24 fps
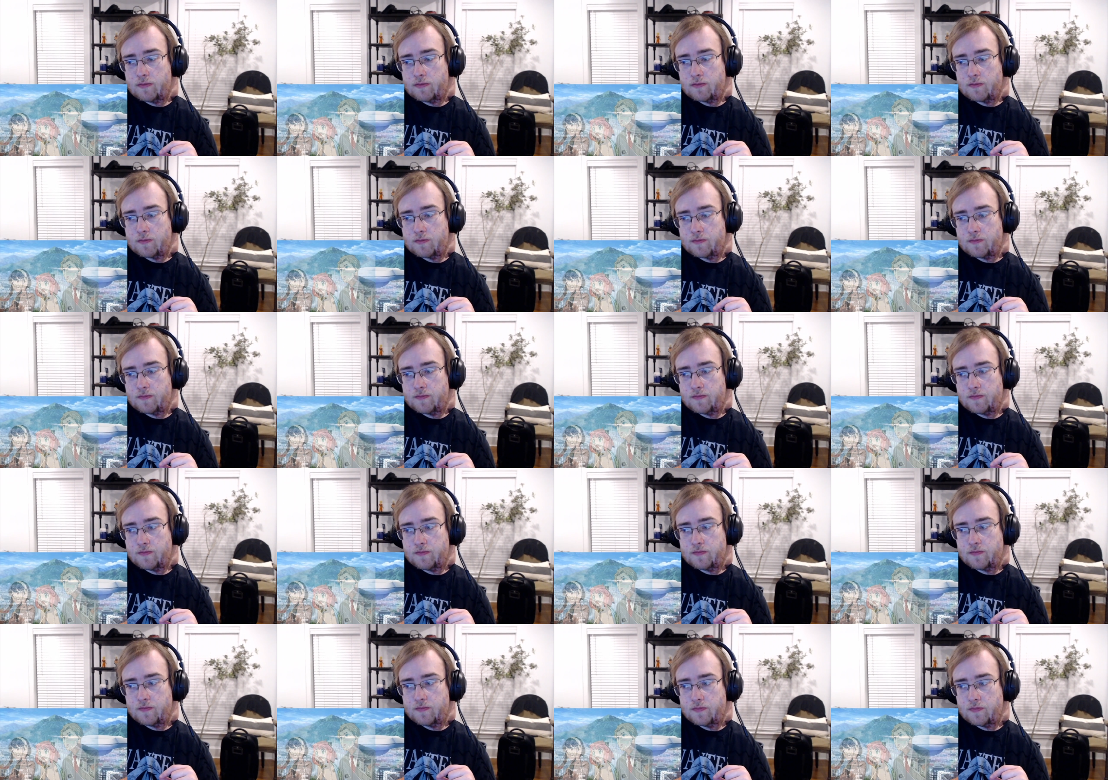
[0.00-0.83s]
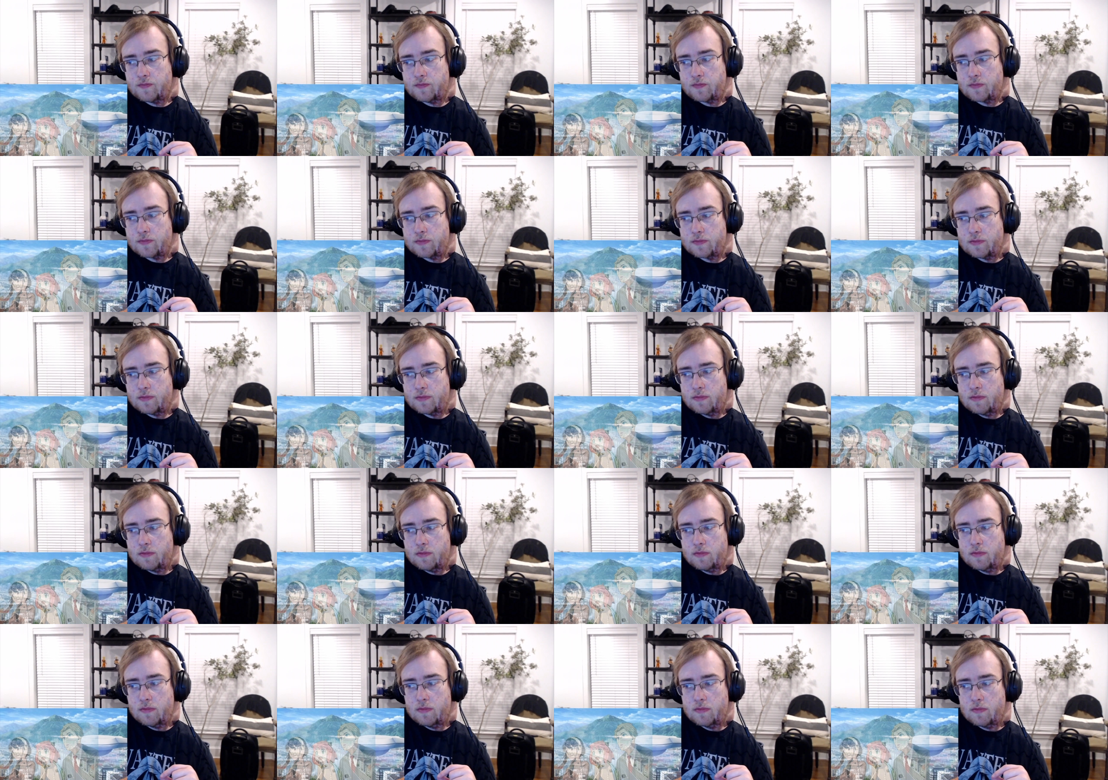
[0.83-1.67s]

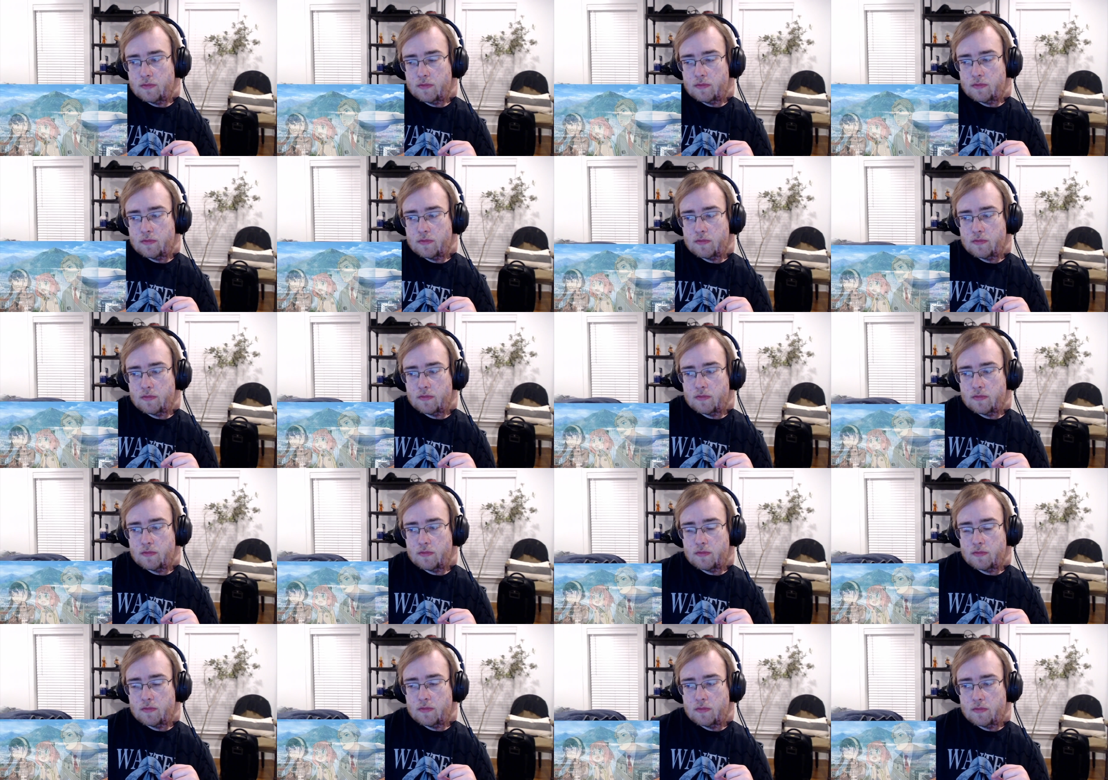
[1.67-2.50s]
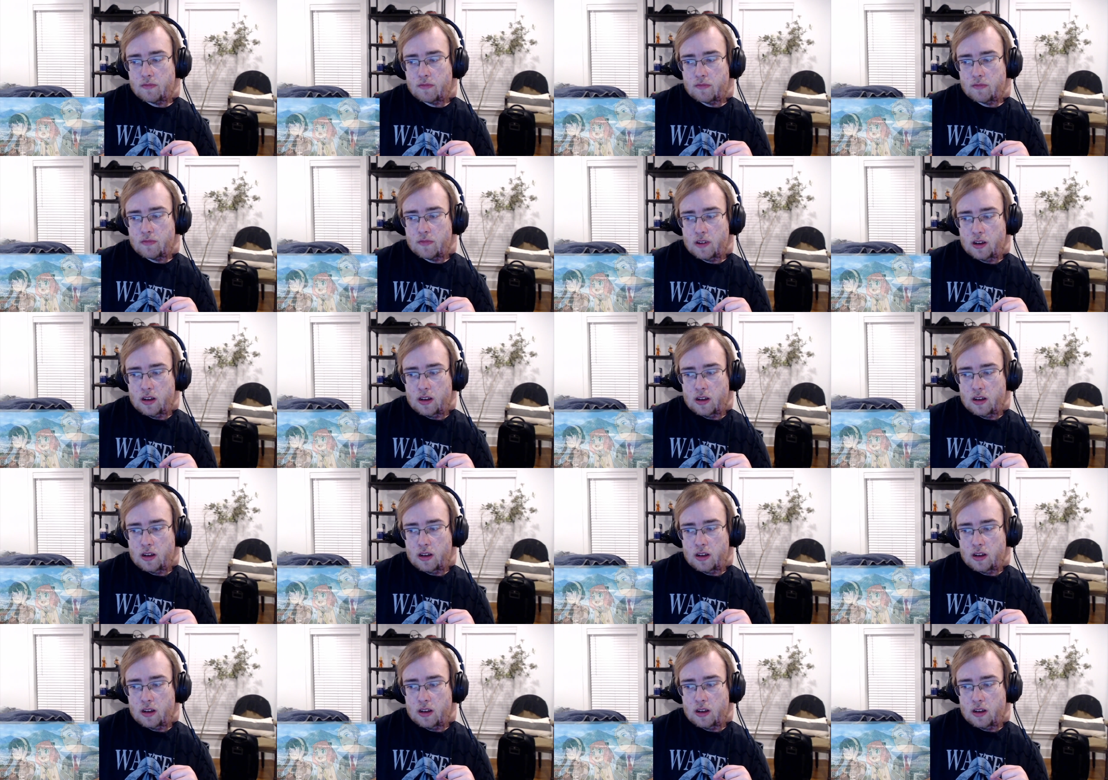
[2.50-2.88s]
Nobody speaks.